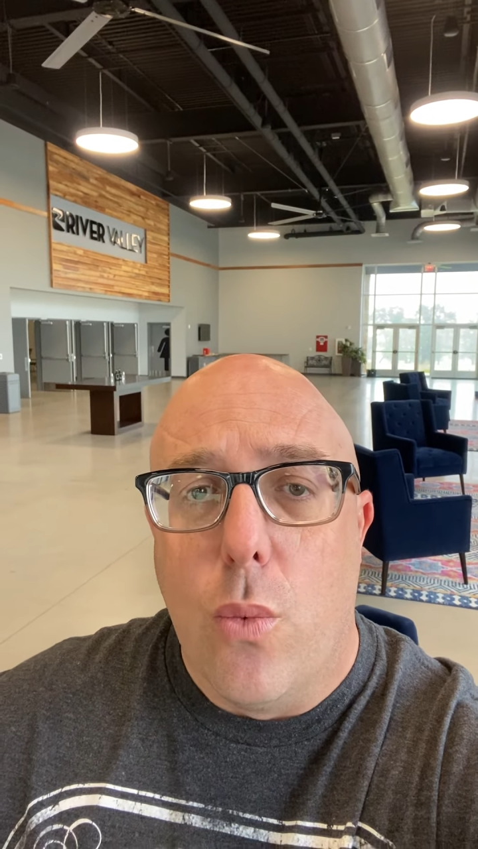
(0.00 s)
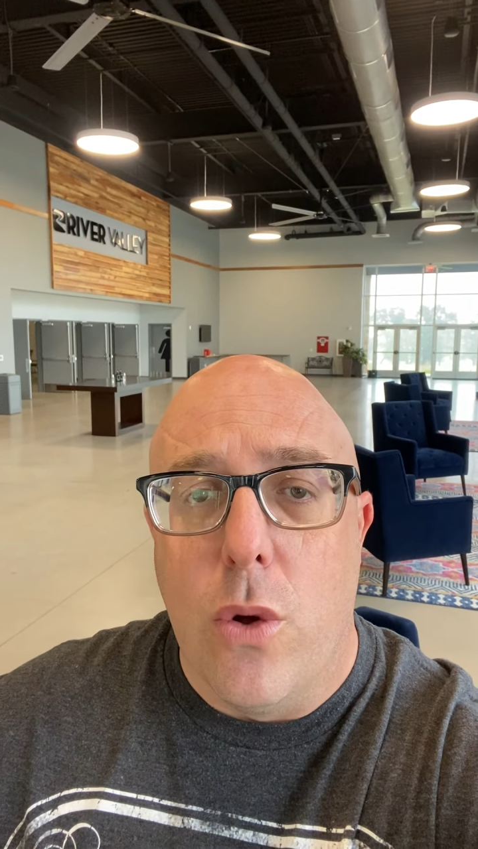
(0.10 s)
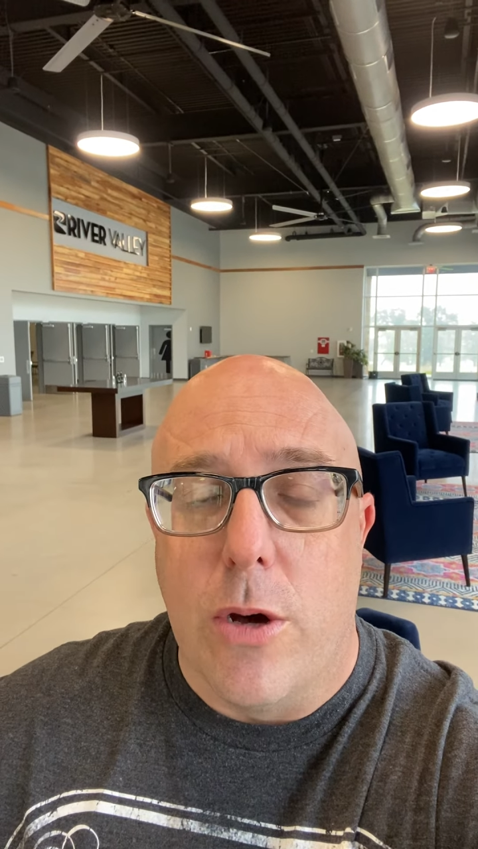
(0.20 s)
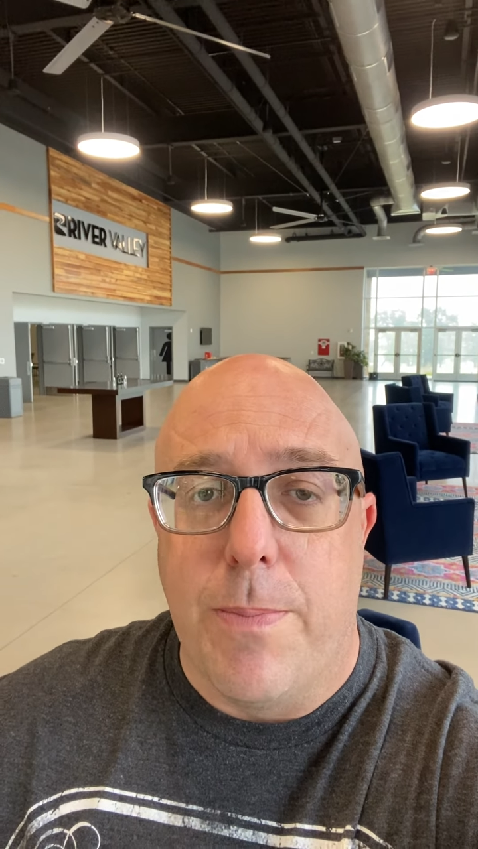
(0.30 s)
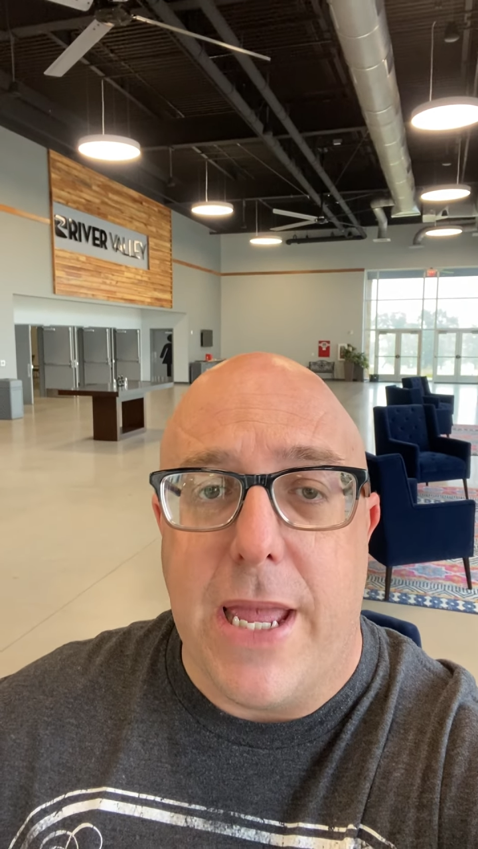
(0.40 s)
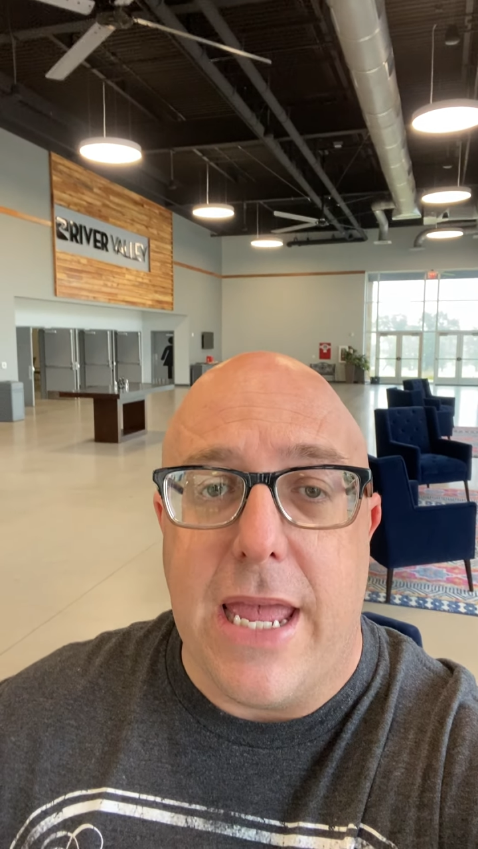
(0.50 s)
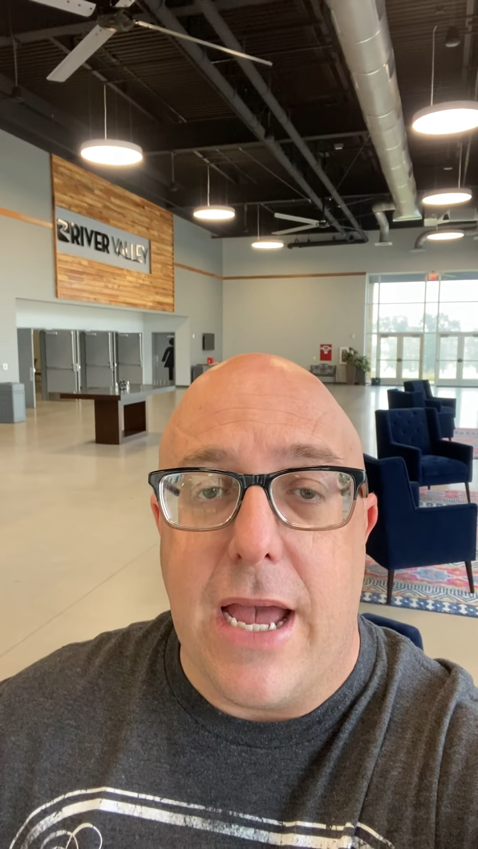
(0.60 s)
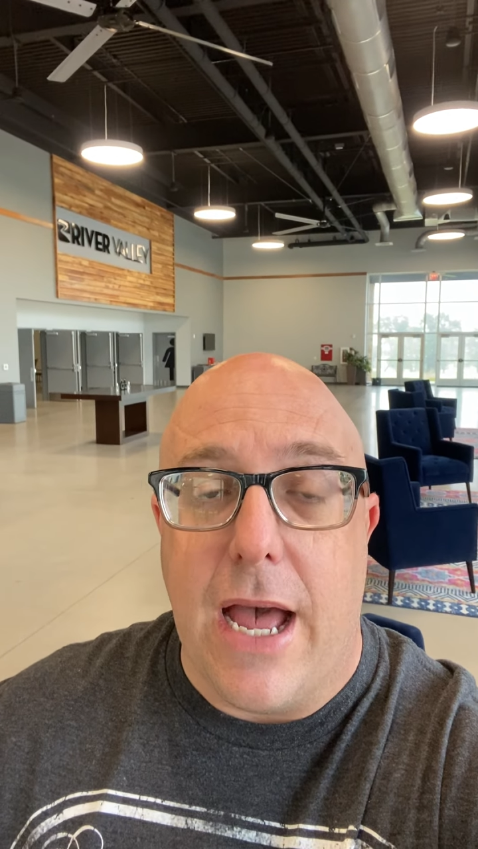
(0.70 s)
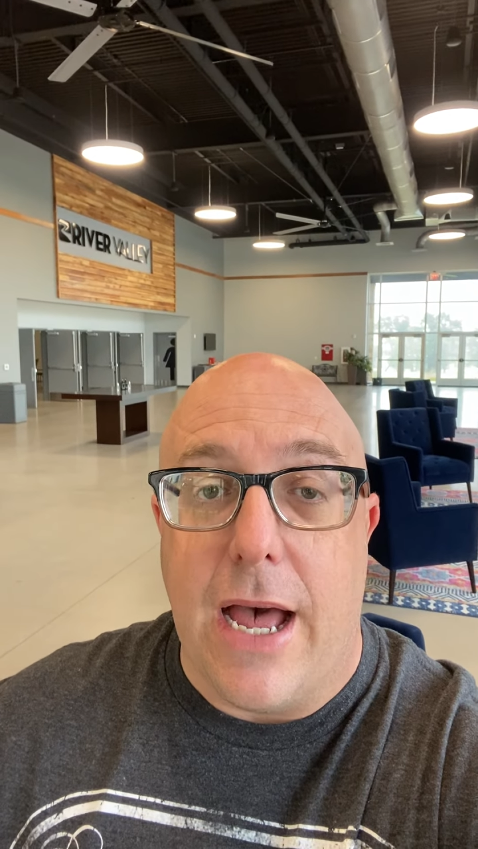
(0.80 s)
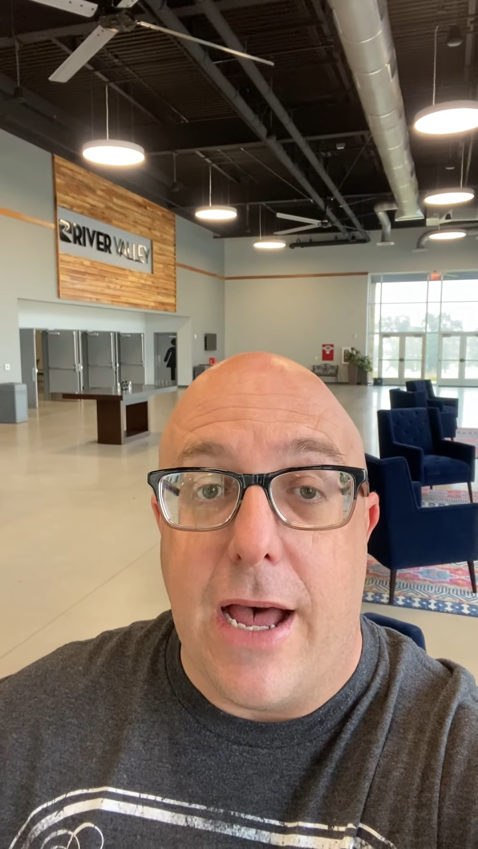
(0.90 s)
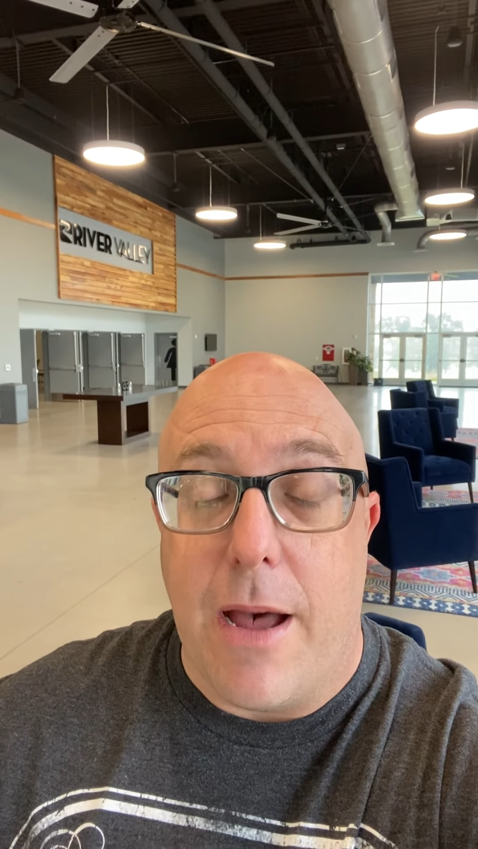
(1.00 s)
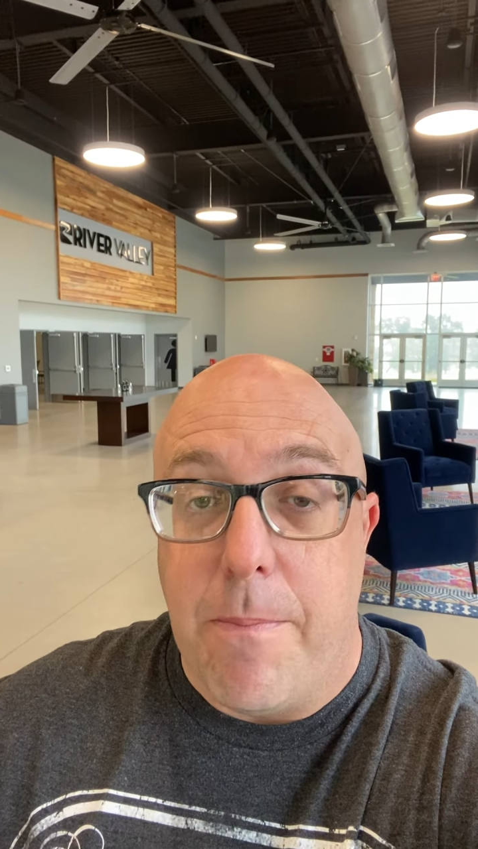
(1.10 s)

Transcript: will be a